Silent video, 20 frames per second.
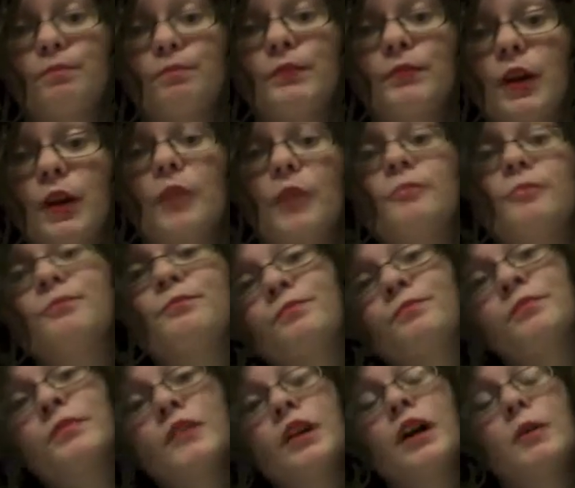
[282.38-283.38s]
I took three years
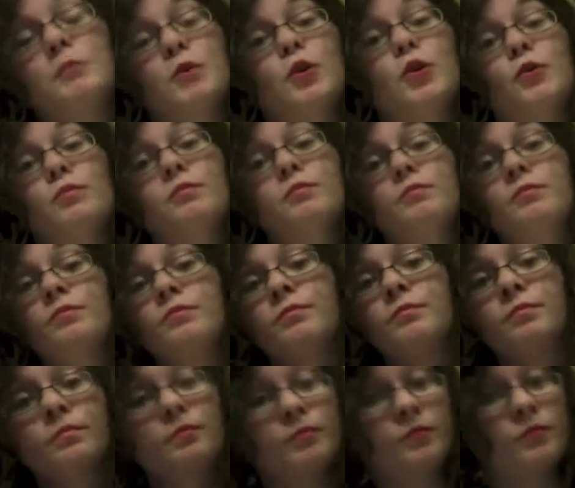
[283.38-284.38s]
of French, so yeah,
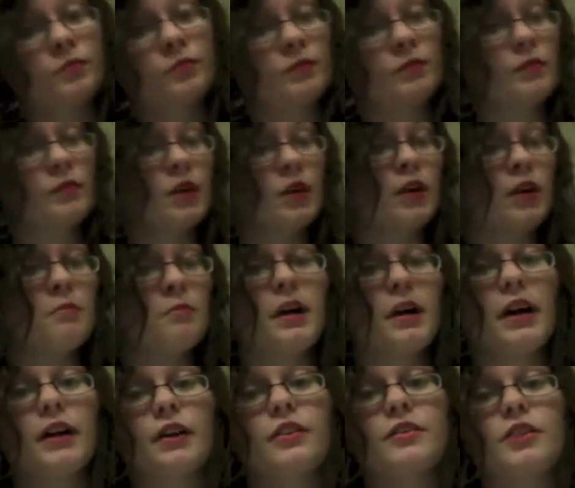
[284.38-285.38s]
I'm good.
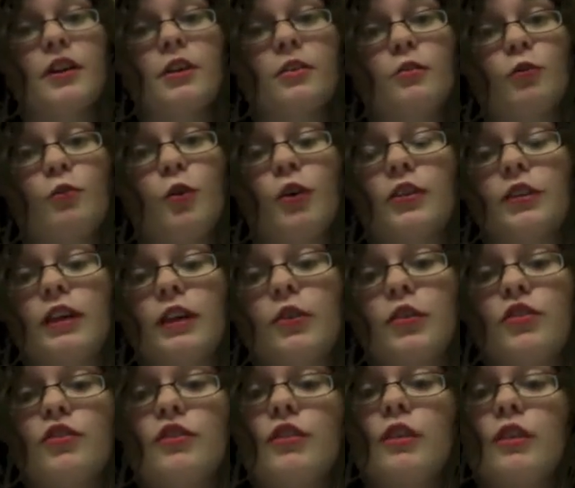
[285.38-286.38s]

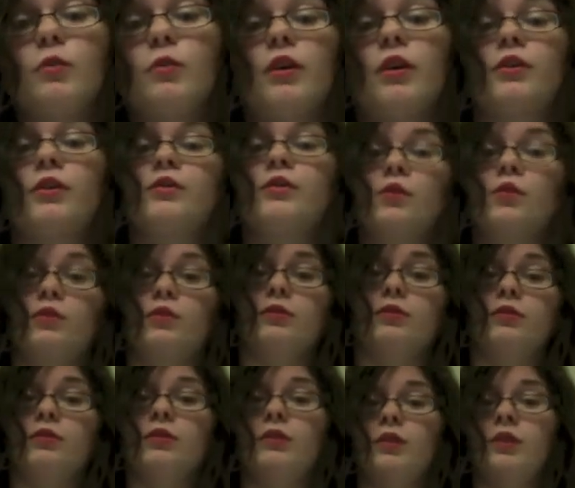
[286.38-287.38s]
But I could take a
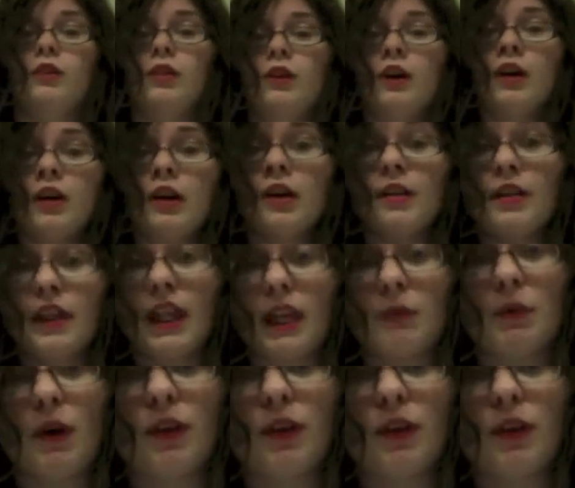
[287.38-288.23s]
foreign language if I wanted to.